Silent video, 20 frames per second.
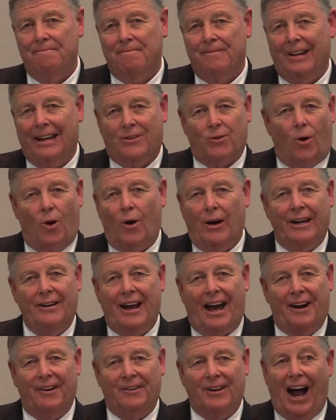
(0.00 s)
that's all. He's
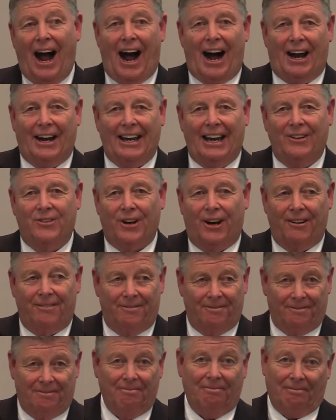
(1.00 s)
not a God. He's a
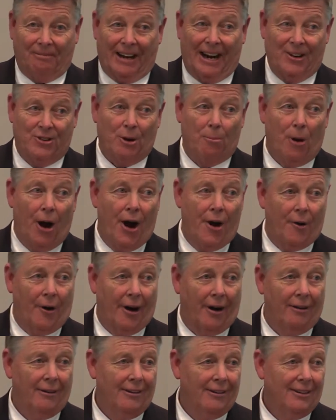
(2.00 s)
he's a
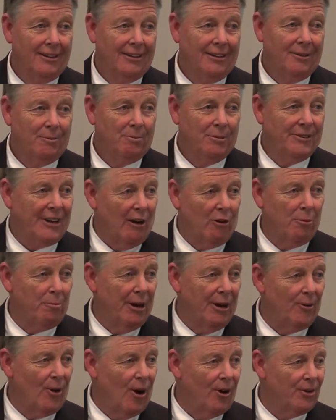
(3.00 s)
murderer. But that would have
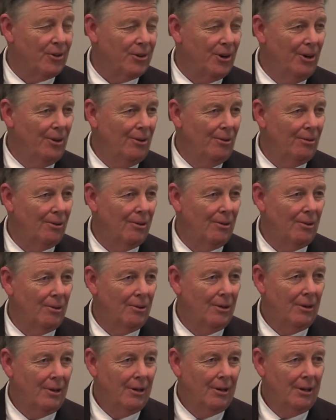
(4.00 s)
been wrong too.
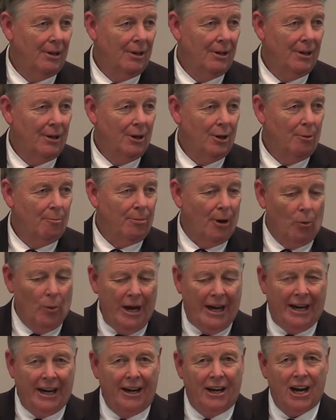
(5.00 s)
But we
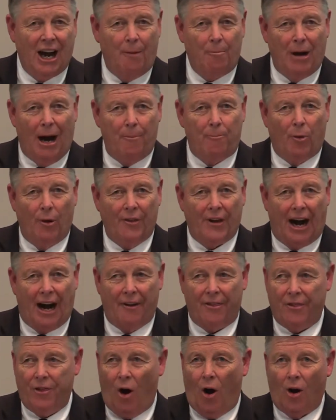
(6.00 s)
can come up with our
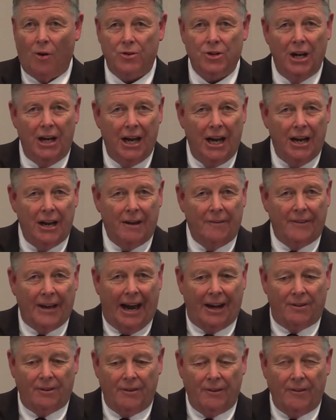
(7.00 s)
thoughts
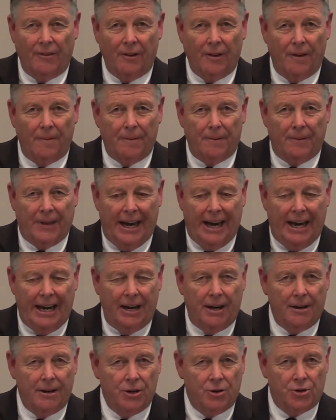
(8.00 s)
that
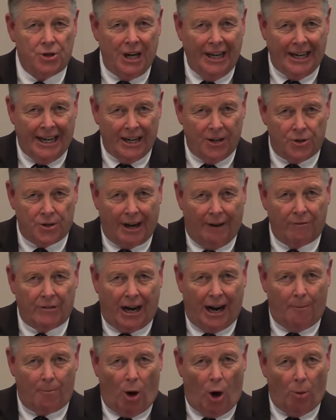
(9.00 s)
the chickens have
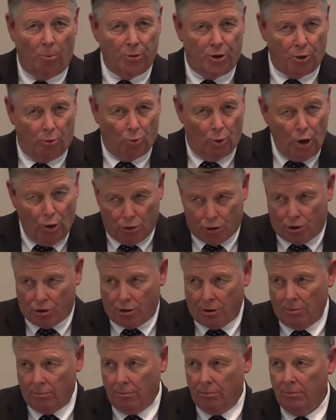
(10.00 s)
come home to roost
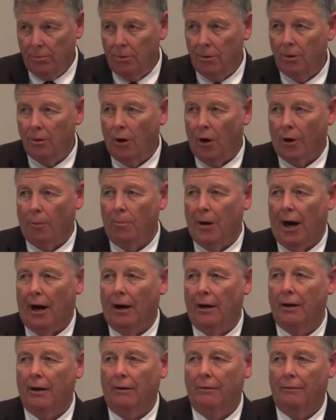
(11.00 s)
on
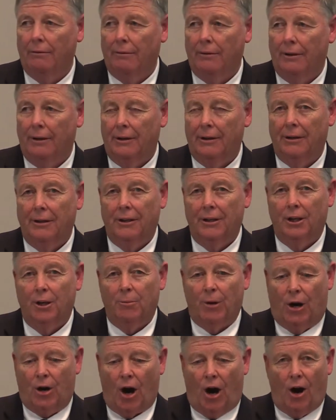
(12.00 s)
America
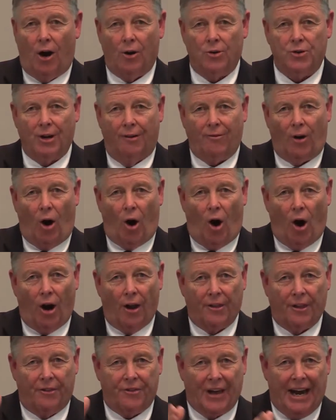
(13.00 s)
because of all
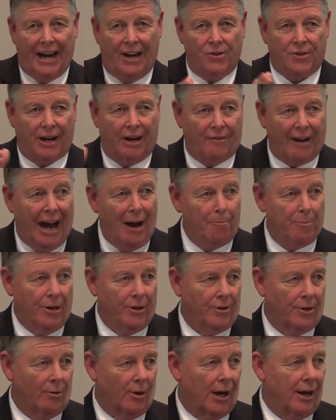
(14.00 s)
the things that have happened
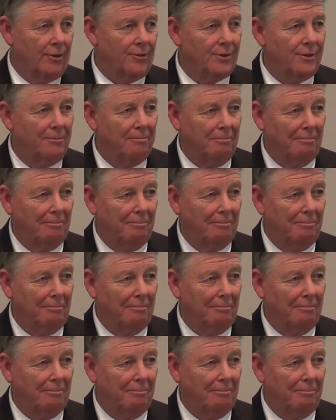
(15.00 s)
to us.